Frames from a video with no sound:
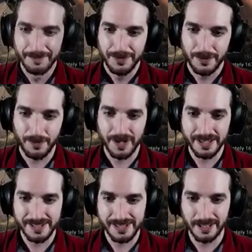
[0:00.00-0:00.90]
From what I
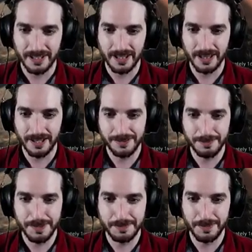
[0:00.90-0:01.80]
can tell, a lot of the
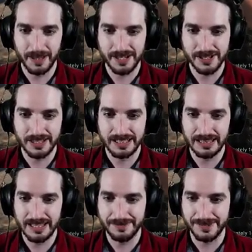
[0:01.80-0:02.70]
people actually
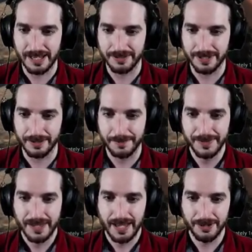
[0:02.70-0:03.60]
live down here.
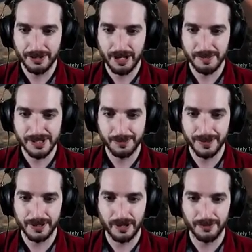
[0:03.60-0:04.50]
I don't know how much help we
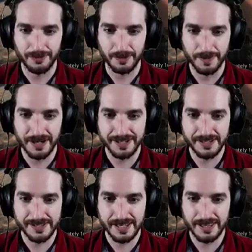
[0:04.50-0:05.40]
can offer,
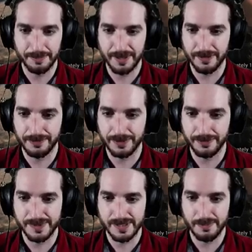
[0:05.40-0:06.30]
dare say they'll benefit
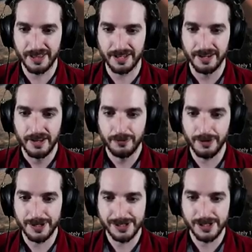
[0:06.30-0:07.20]
from some of that
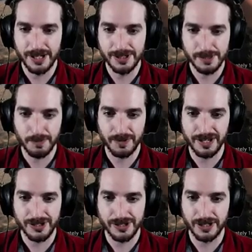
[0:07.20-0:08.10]
fresh
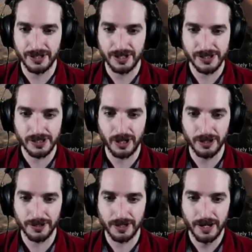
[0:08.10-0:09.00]
inspiration
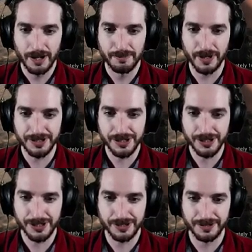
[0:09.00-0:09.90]
Scalark
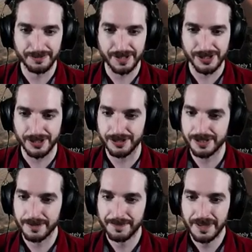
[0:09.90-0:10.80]
Montechon
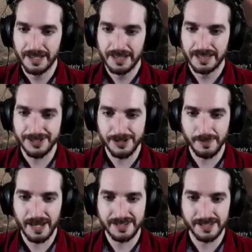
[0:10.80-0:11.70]
mentioned. Let's start
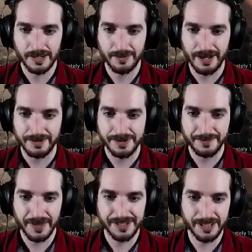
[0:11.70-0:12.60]
by asking around,
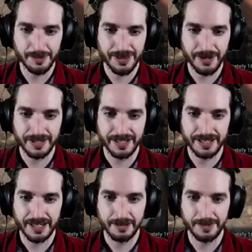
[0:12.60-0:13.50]
ideally without
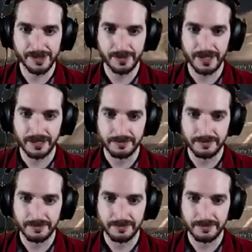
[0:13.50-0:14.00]
getting in anyone's way.